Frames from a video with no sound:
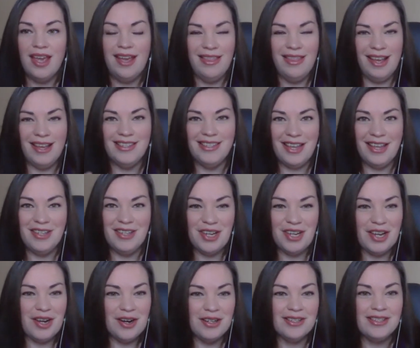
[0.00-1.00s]
And that's
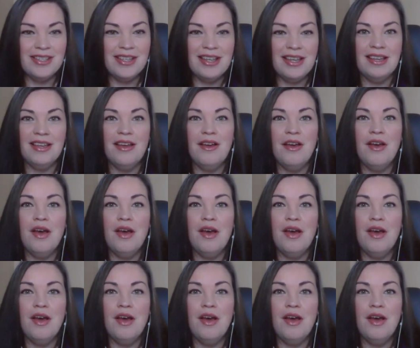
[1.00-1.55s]
H-A-R-T